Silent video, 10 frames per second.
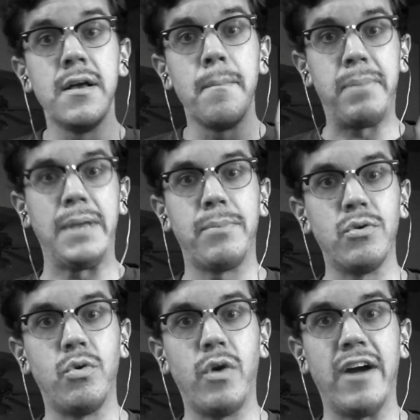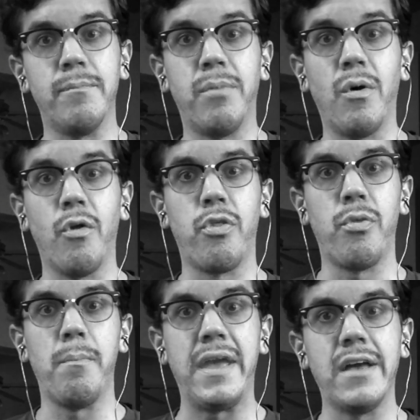People who have both
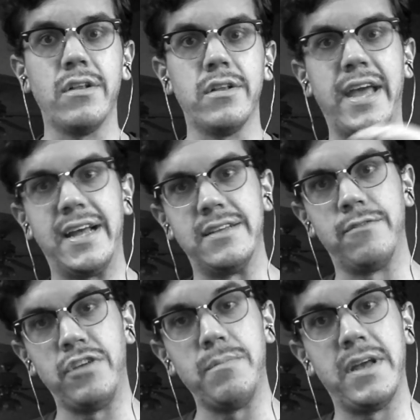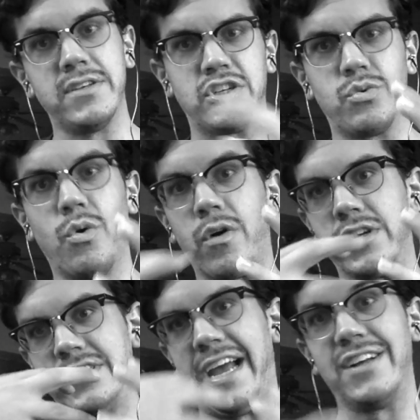male and female sexual organs on
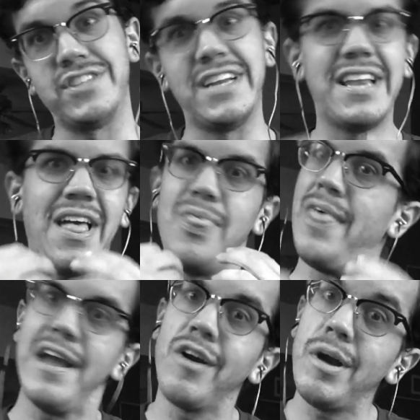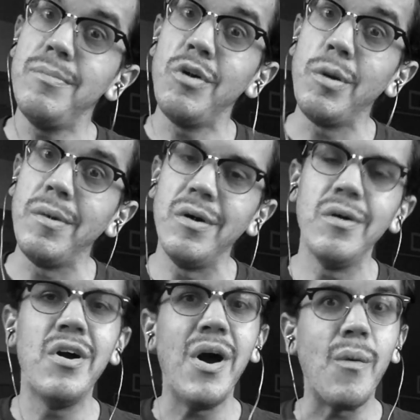the outside, they are abnormal.
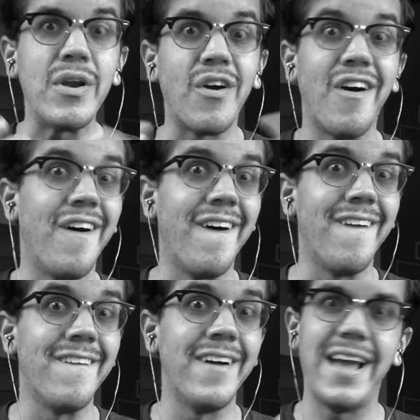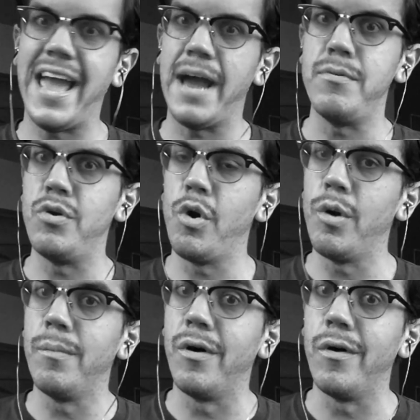We are all
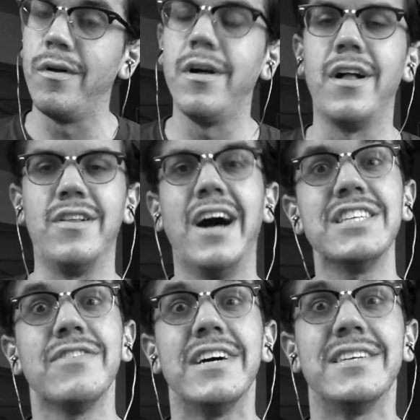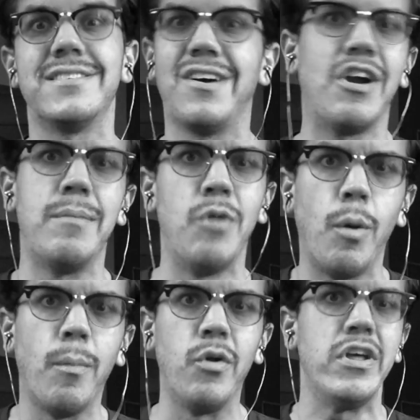abnormal. Lots of us are
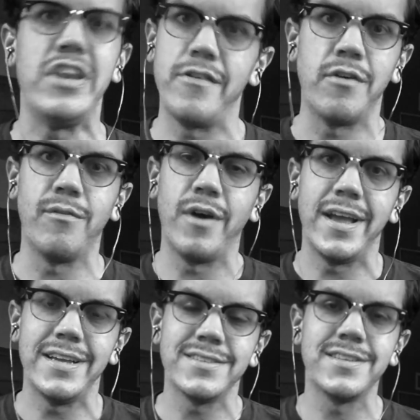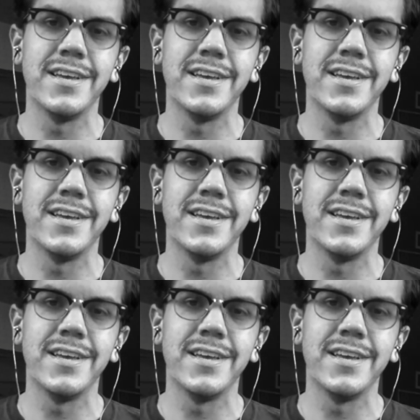abnormal in different ways.